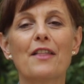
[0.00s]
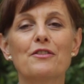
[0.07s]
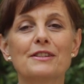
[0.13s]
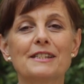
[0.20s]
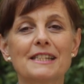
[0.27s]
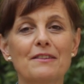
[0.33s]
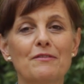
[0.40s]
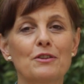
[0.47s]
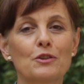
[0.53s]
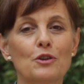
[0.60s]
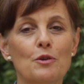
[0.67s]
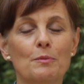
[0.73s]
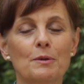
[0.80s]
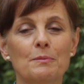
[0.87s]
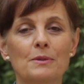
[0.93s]
at the Seventh
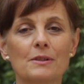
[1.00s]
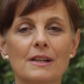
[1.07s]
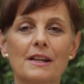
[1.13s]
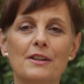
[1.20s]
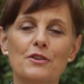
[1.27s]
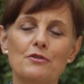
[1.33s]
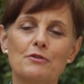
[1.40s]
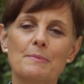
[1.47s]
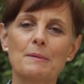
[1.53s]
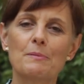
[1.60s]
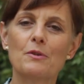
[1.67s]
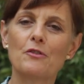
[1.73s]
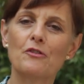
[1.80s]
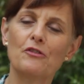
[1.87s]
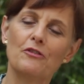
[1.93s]
Commandment. And you
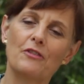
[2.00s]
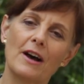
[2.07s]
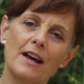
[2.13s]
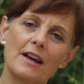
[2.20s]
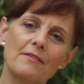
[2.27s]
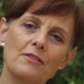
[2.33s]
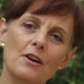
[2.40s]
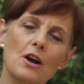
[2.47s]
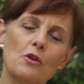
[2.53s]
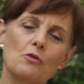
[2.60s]
remember five,